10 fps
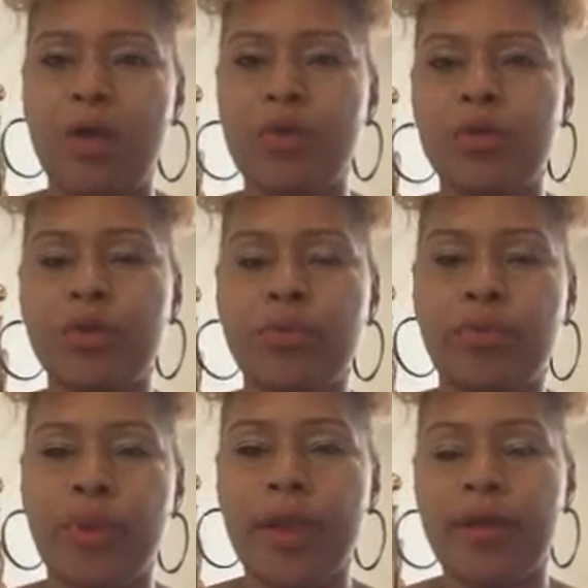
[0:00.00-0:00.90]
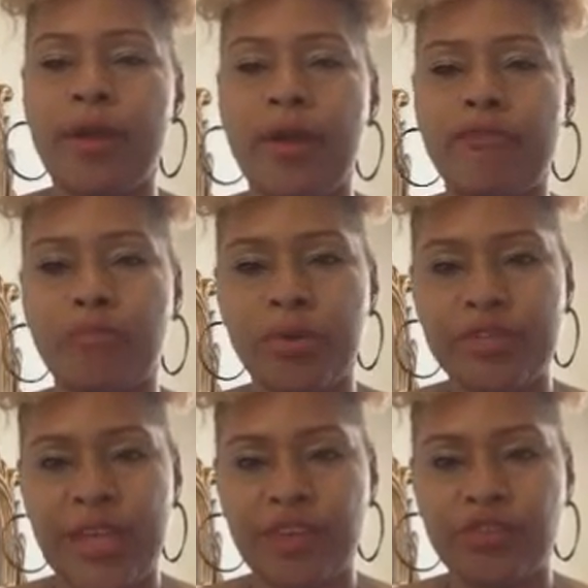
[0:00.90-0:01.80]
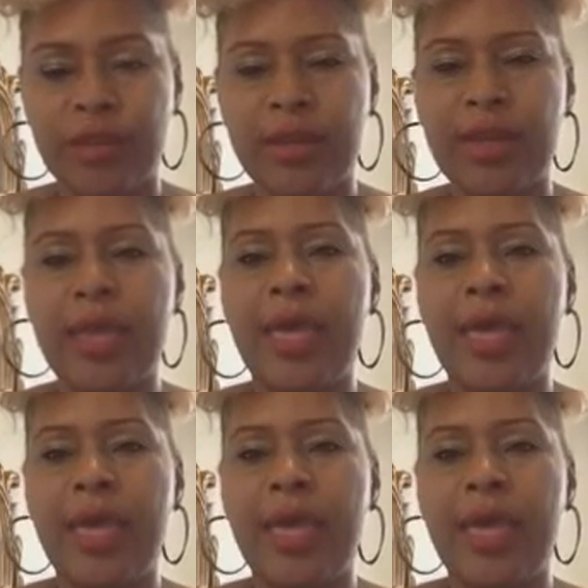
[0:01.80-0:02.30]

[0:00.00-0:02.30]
own little prayer of protection.